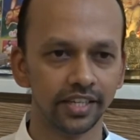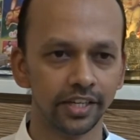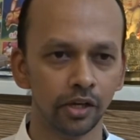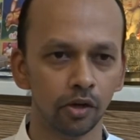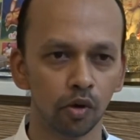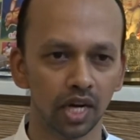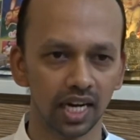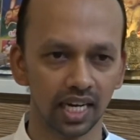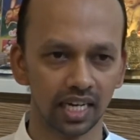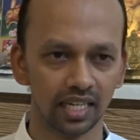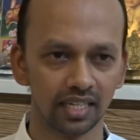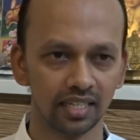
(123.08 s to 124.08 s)

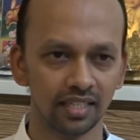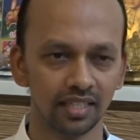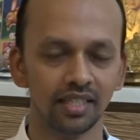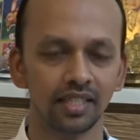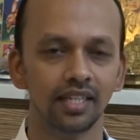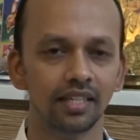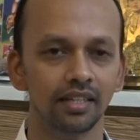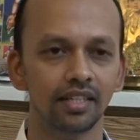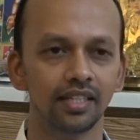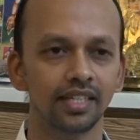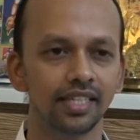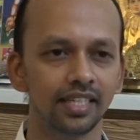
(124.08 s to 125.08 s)
yoga,
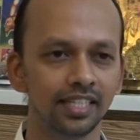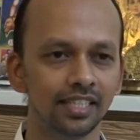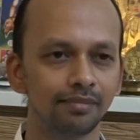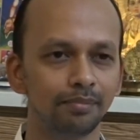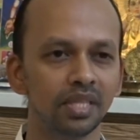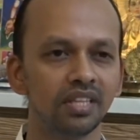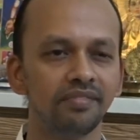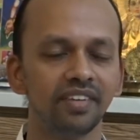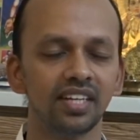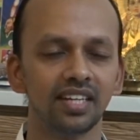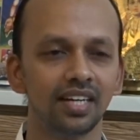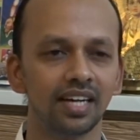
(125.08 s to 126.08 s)
in
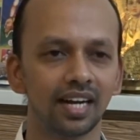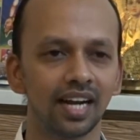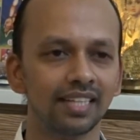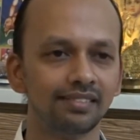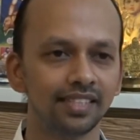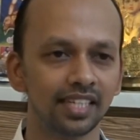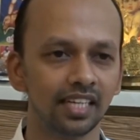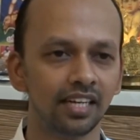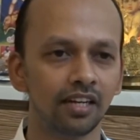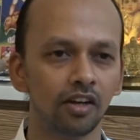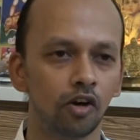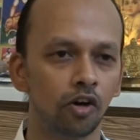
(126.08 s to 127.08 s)
specific
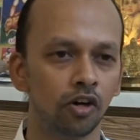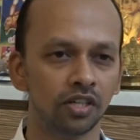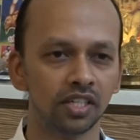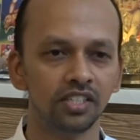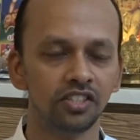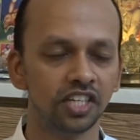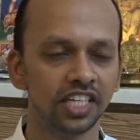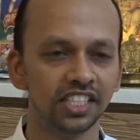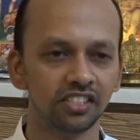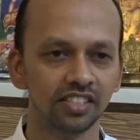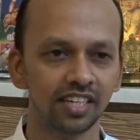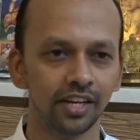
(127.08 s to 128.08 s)
classical or
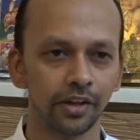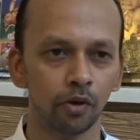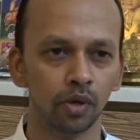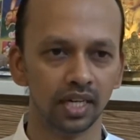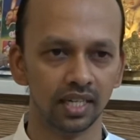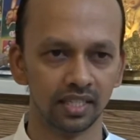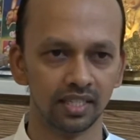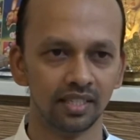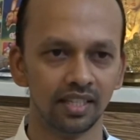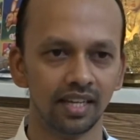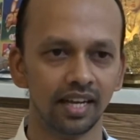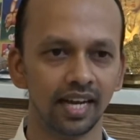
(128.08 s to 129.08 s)
traditional yoga
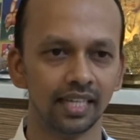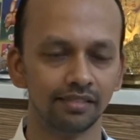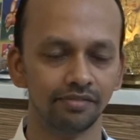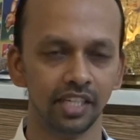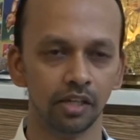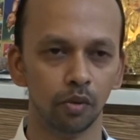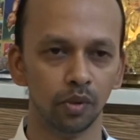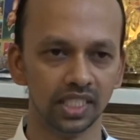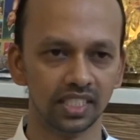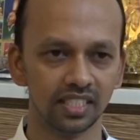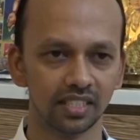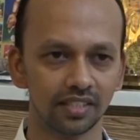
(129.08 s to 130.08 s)
as we know
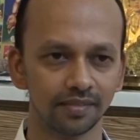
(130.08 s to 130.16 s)
it.